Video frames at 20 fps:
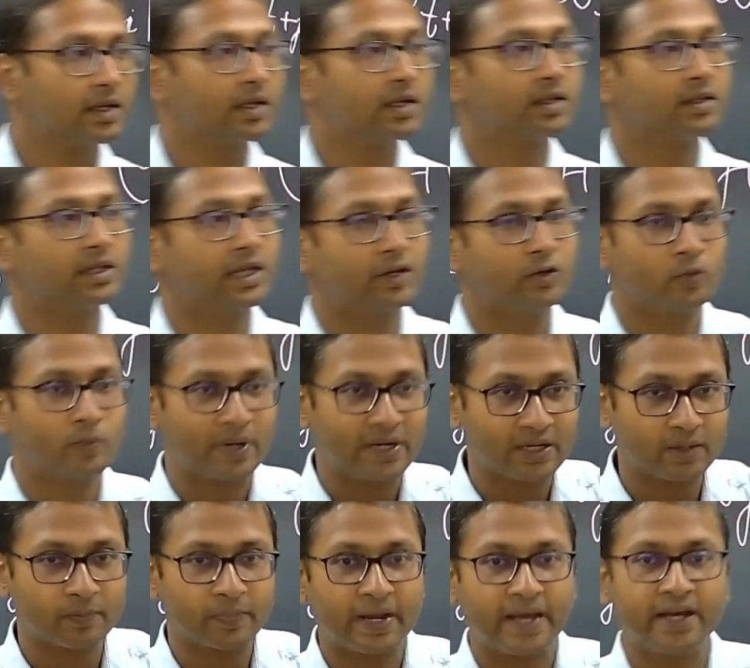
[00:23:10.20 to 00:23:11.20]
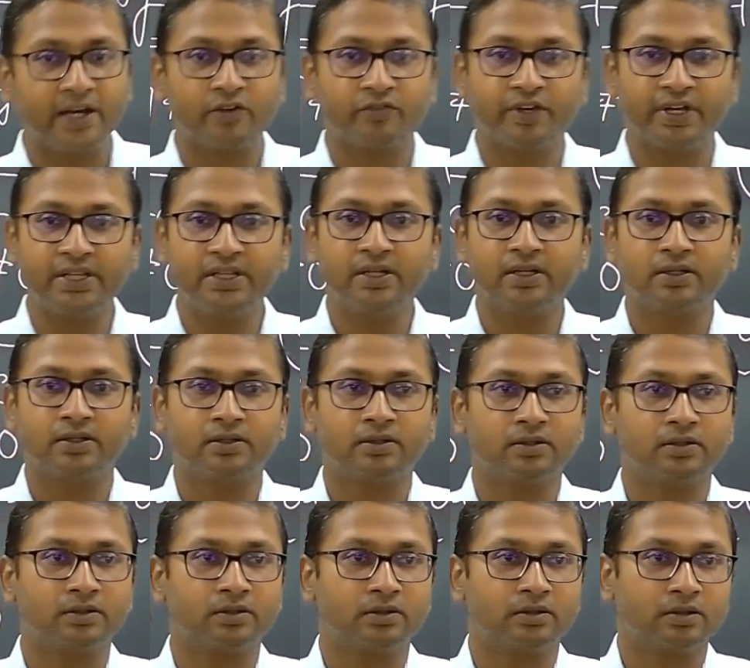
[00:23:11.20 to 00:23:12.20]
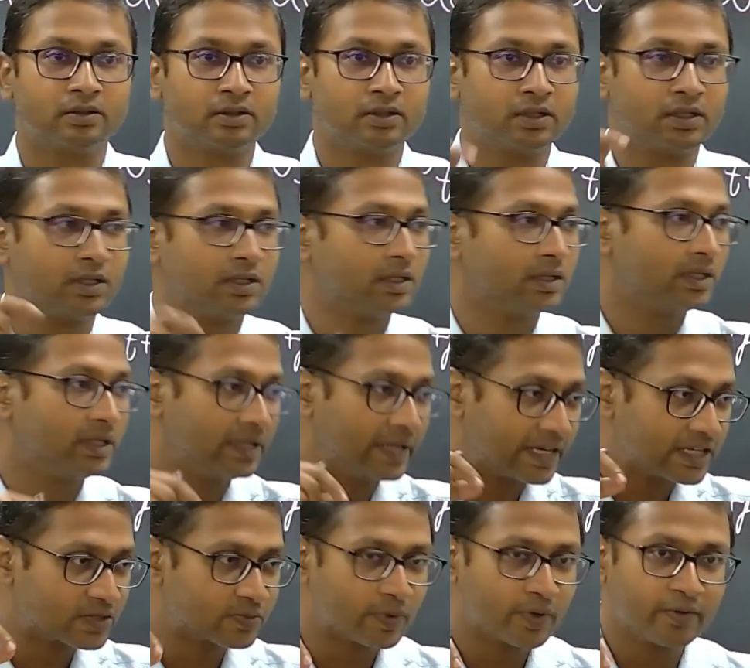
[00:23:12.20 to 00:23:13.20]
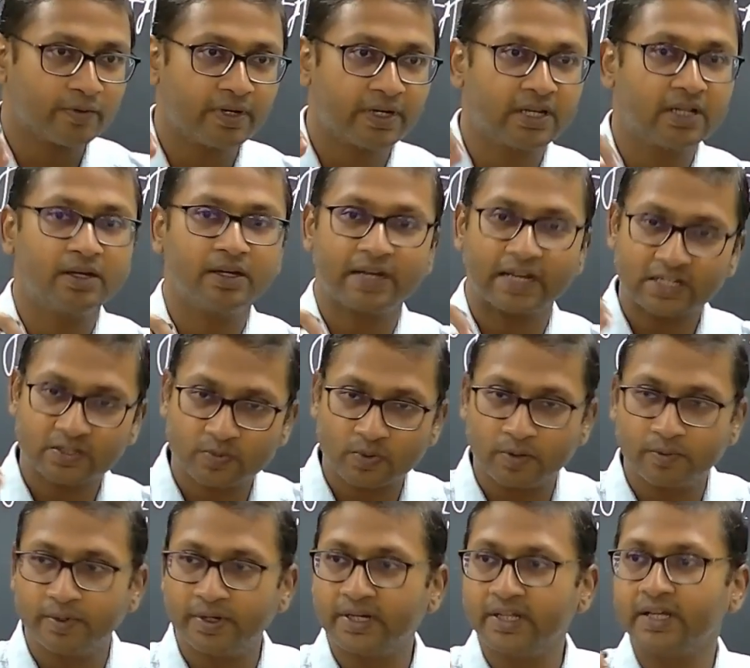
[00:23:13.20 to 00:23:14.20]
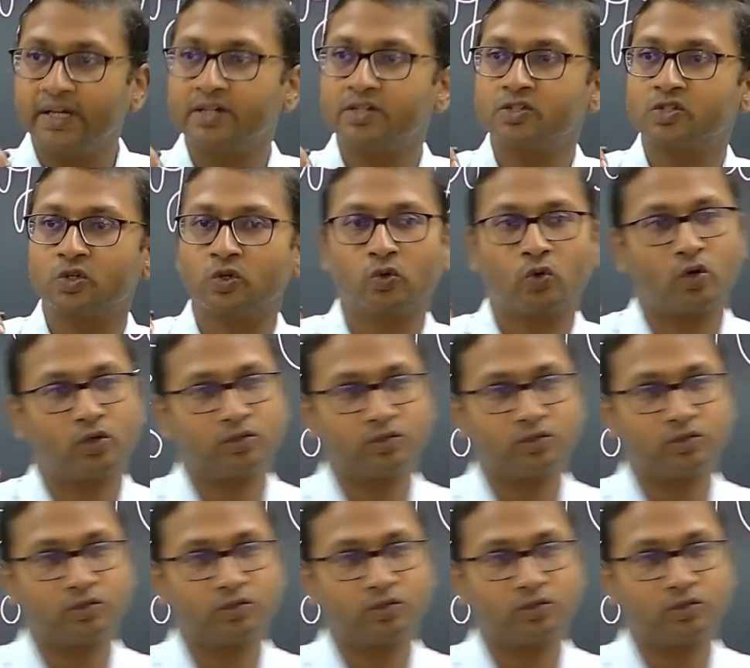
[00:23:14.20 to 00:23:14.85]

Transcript: Then you multiply it with the next probability and so on.